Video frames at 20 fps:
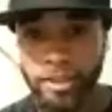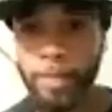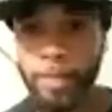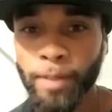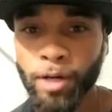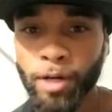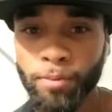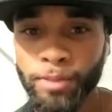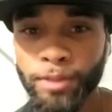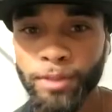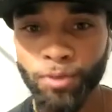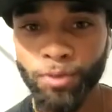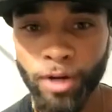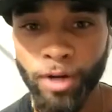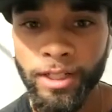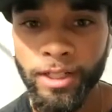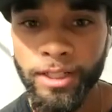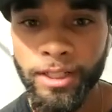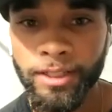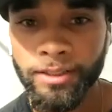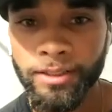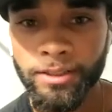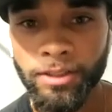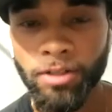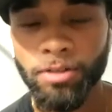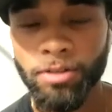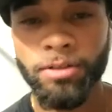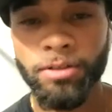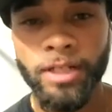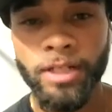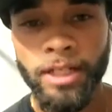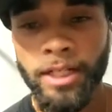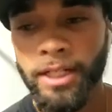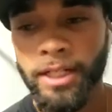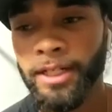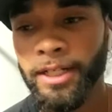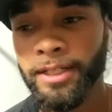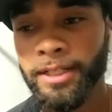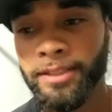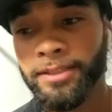MLB running it, so yeah.
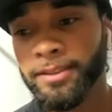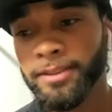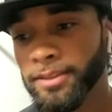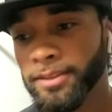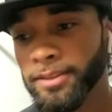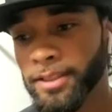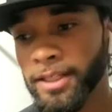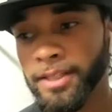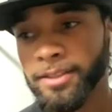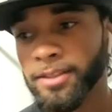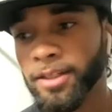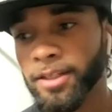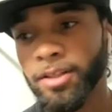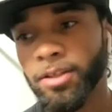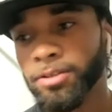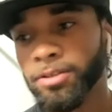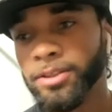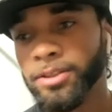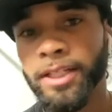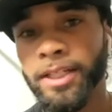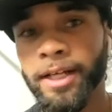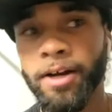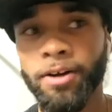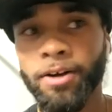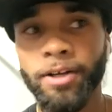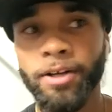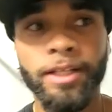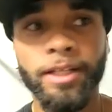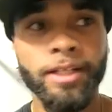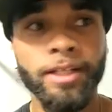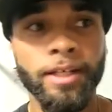it's it's the closest thing I'll get,